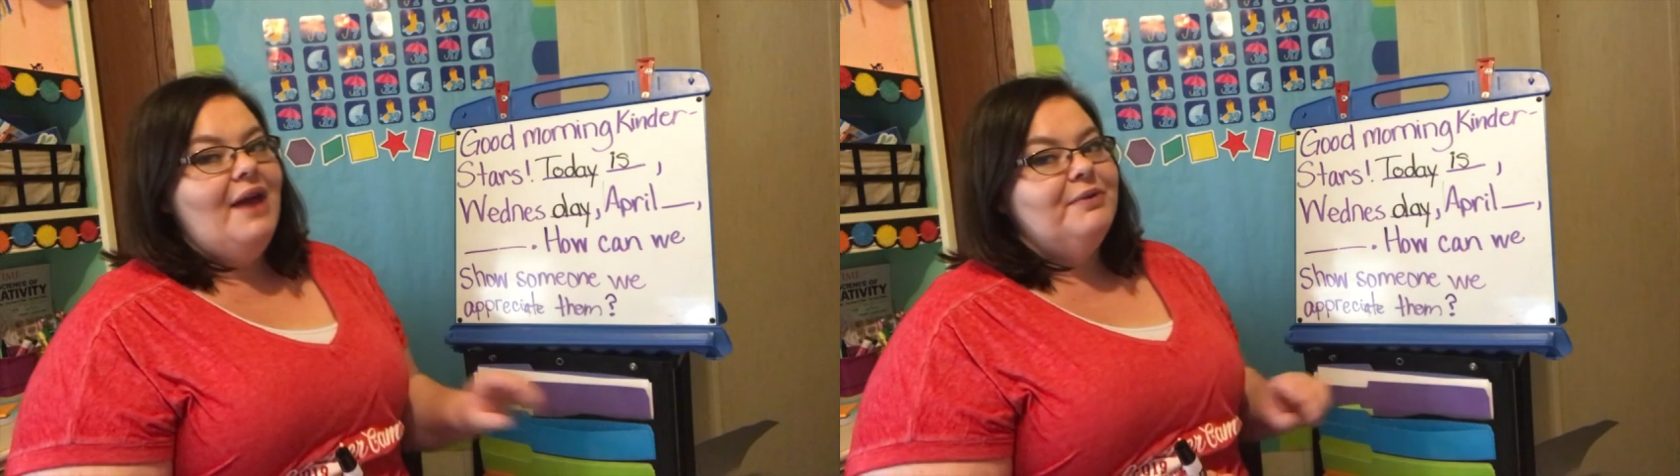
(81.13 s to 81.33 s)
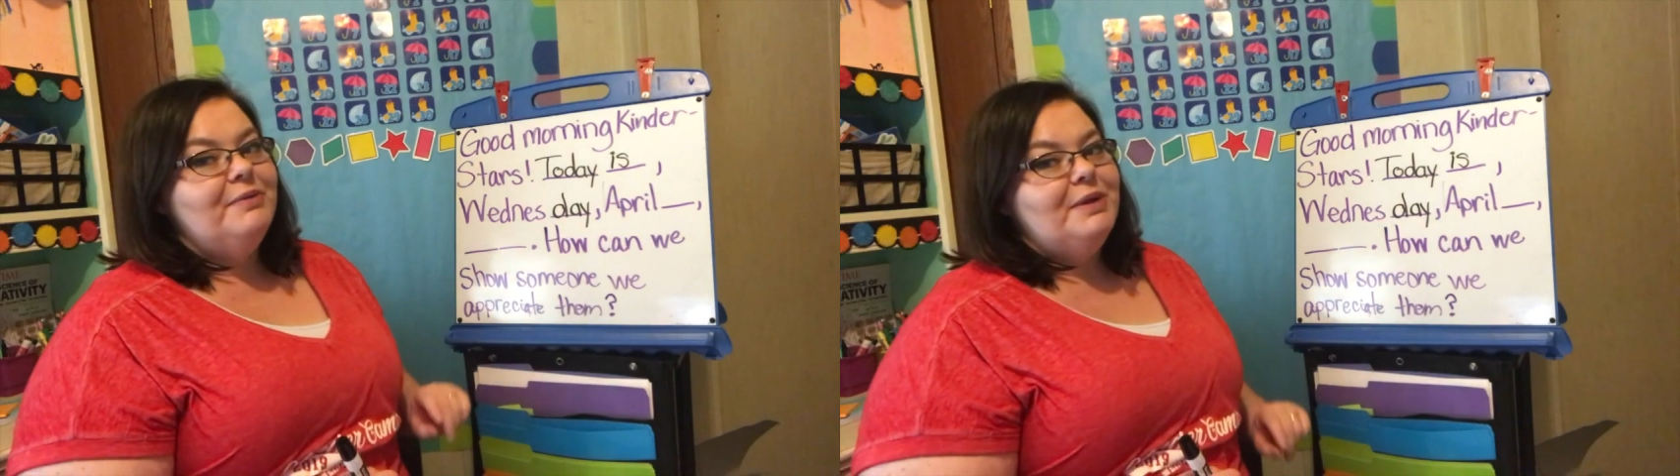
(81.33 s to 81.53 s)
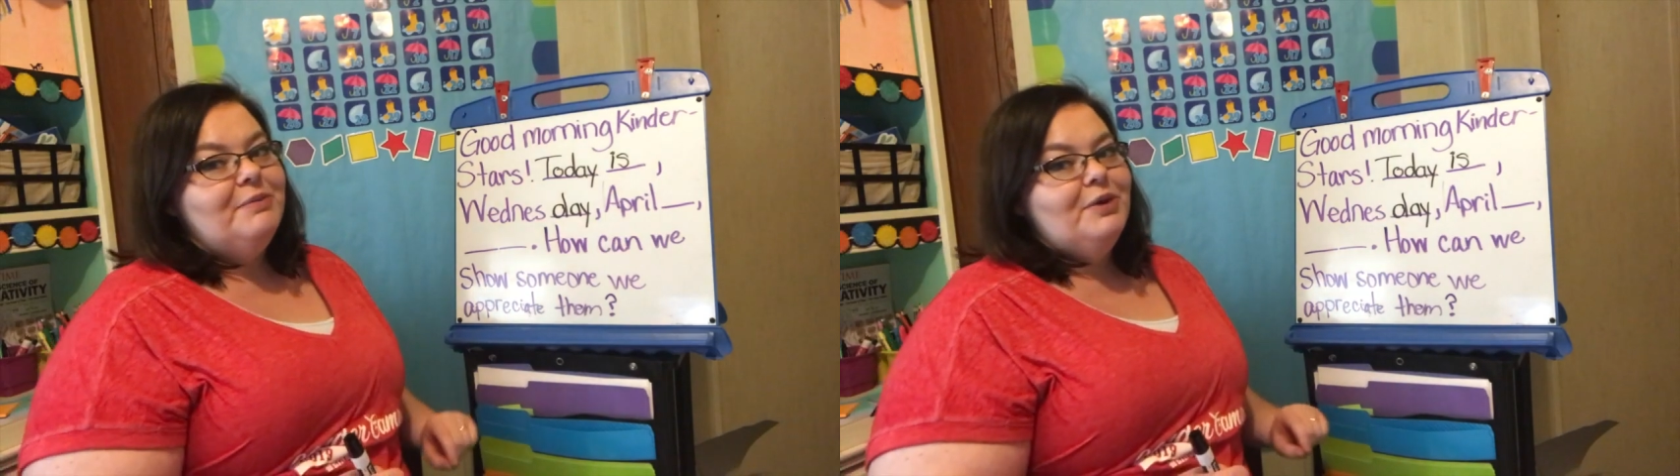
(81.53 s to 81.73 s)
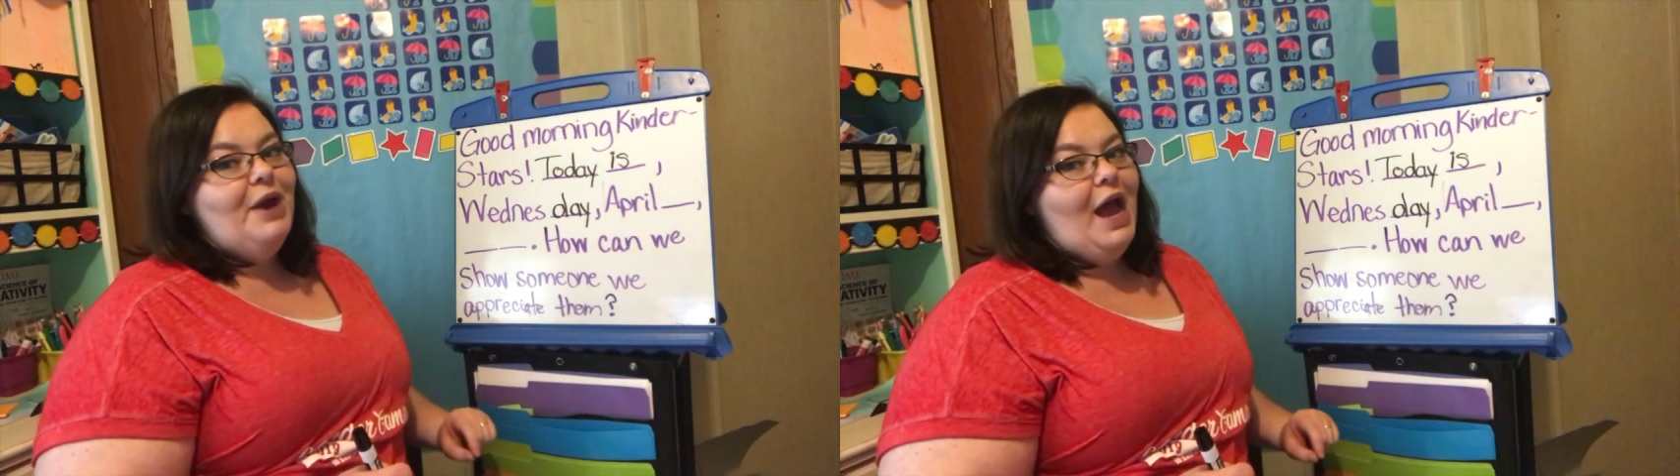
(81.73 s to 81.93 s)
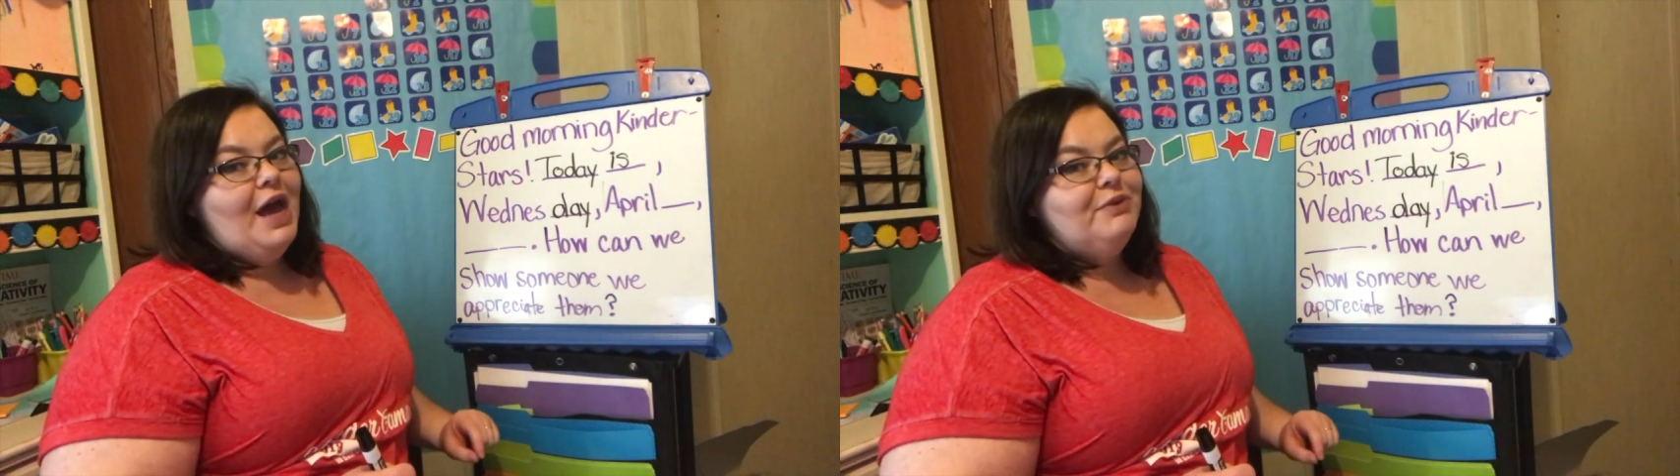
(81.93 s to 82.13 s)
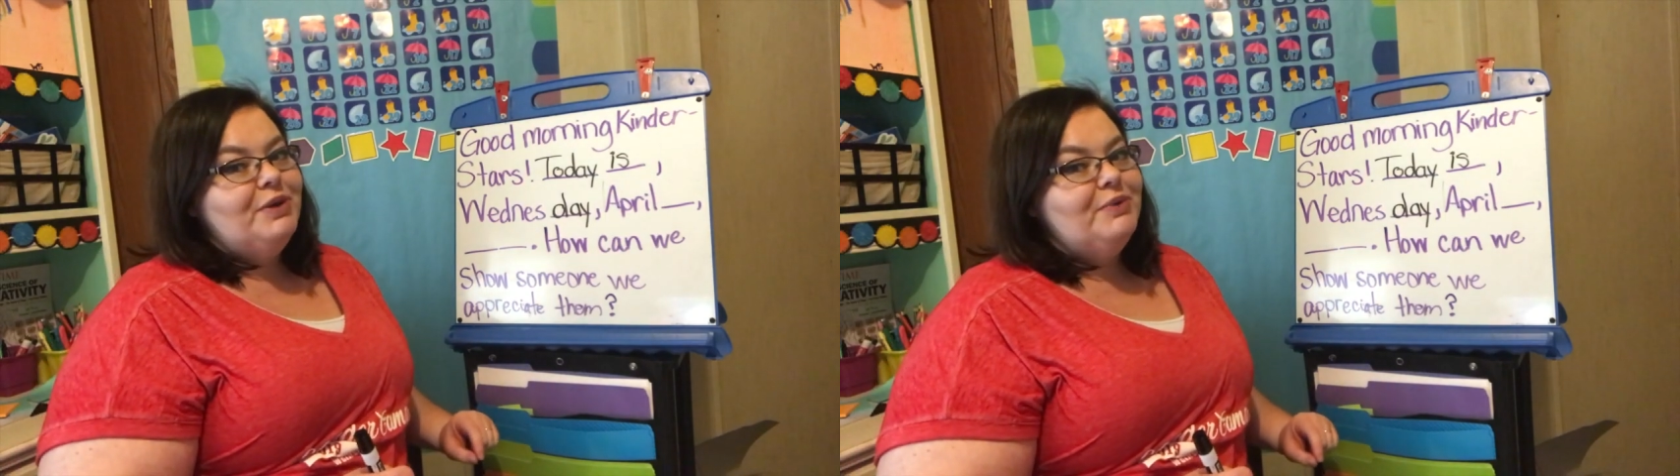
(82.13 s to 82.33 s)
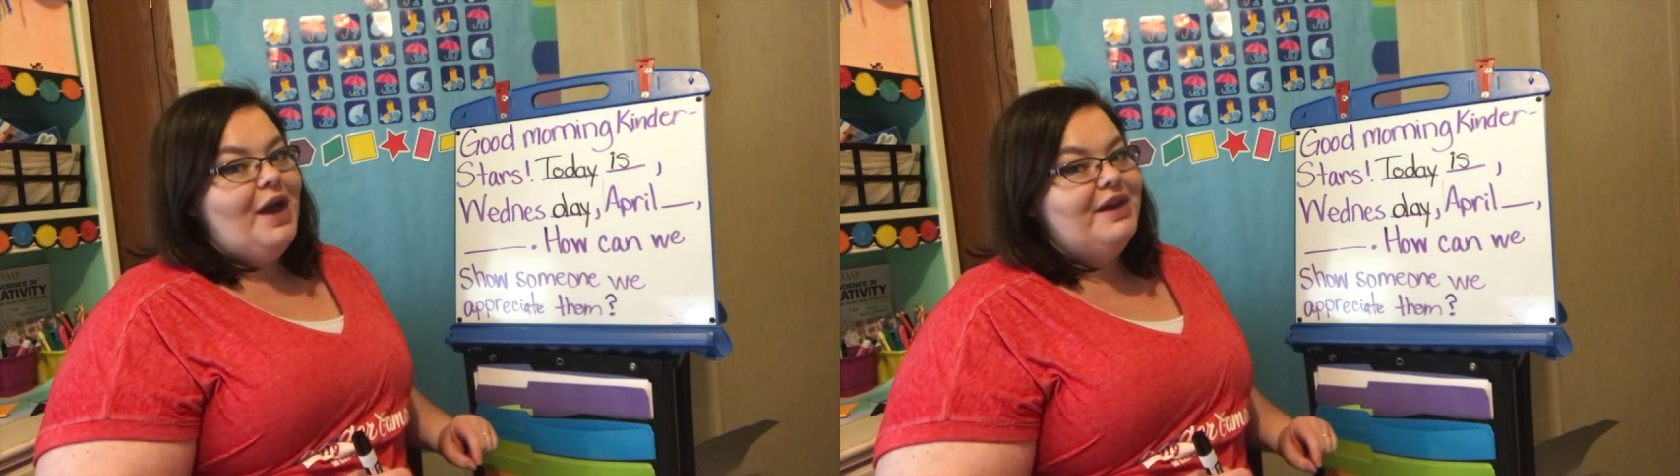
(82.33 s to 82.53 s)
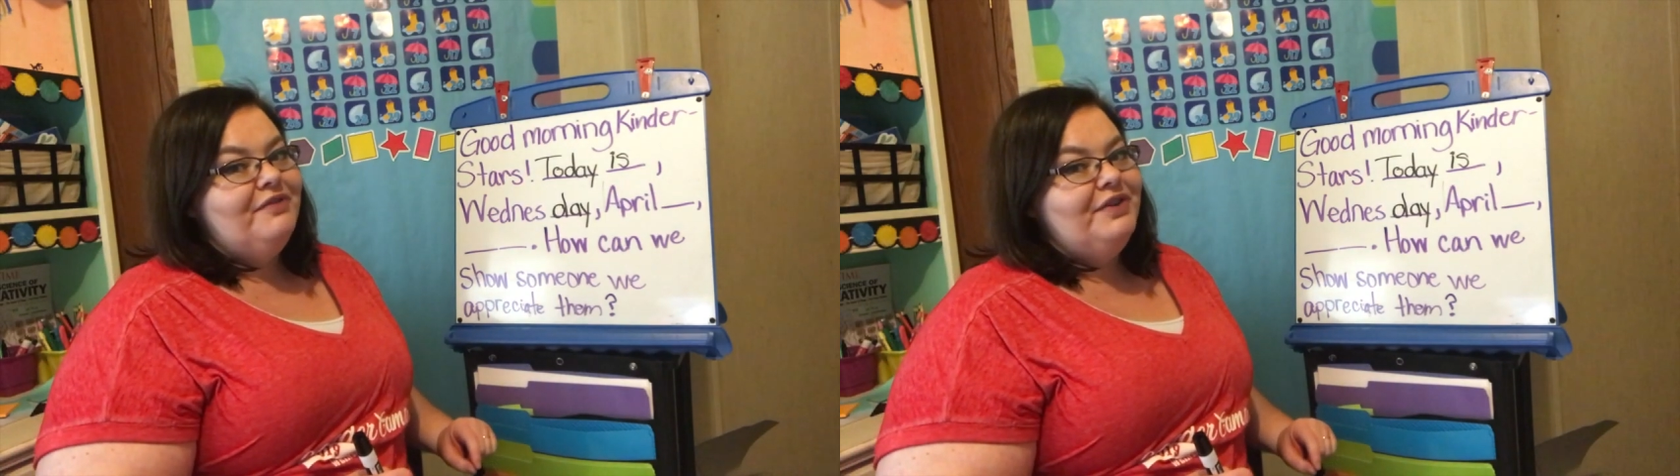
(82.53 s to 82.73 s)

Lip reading: Remember, how do we write a